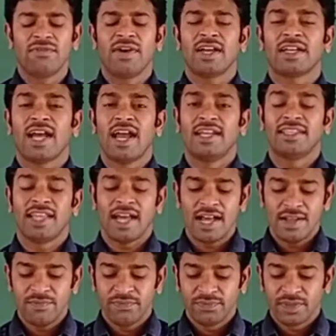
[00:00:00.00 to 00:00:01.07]
work and
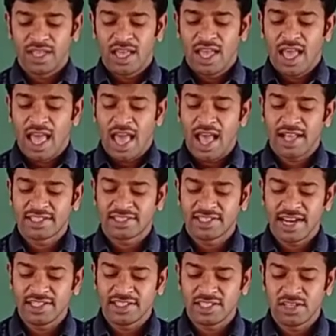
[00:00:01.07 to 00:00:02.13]
the
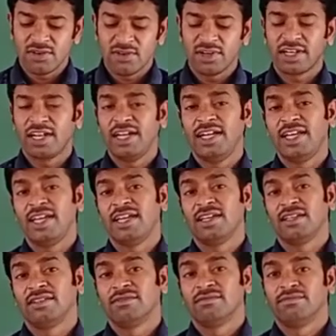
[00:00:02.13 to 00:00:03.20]
extensive
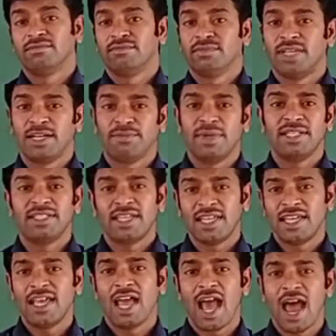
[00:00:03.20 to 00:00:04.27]
reading. That means
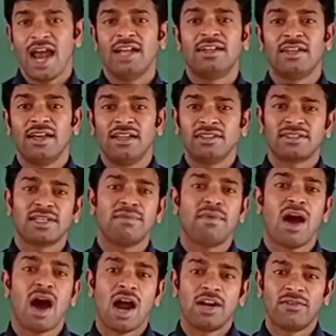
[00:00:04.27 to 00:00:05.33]
he had done
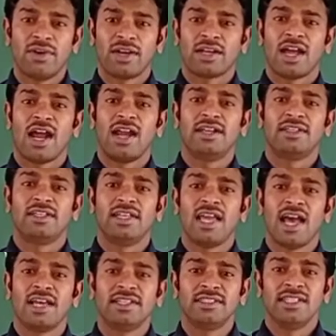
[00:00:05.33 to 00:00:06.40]
some hard work and he
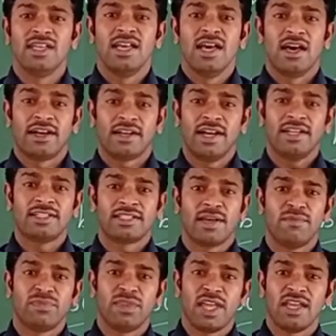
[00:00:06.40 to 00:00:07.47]
has read
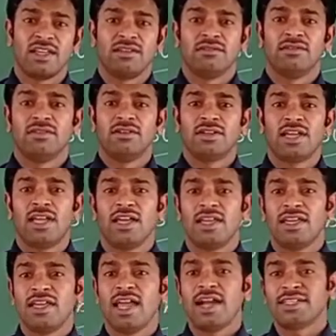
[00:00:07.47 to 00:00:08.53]
something. Okay,
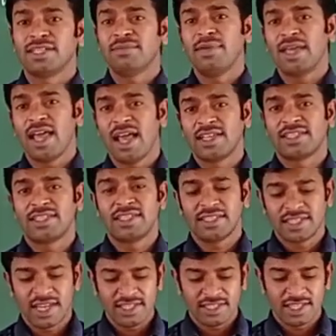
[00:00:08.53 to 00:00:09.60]
he had some
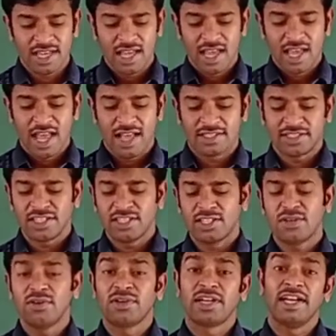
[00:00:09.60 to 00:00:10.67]

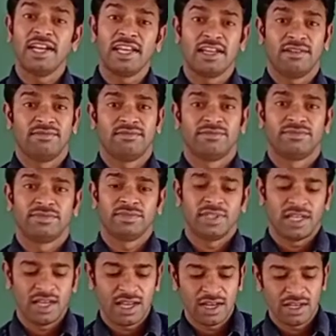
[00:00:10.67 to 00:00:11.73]
extensive reading
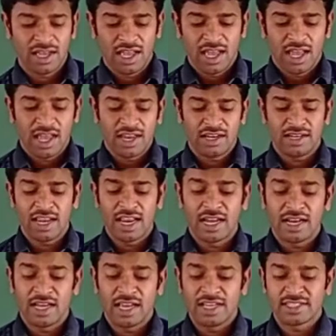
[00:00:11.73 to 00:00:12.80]

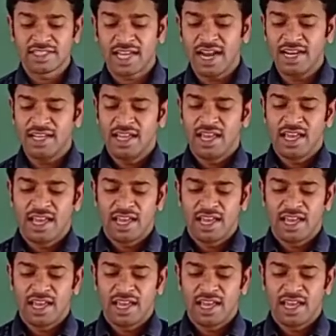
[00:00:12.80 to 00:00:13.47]
inside